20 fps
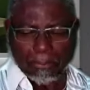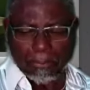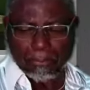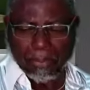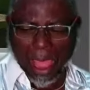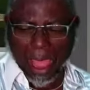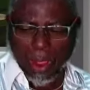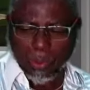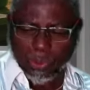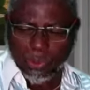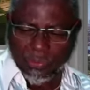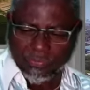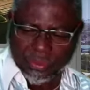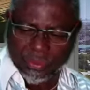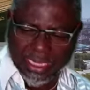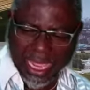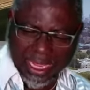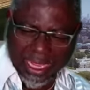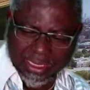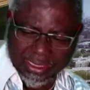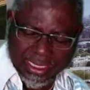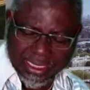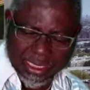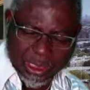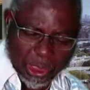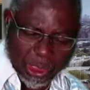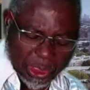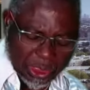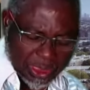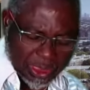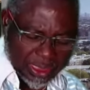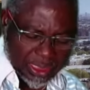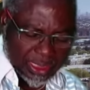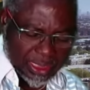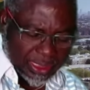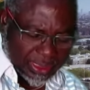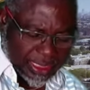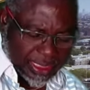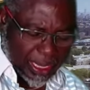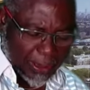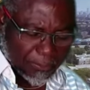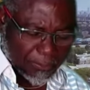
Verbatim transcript: the power of darkness. The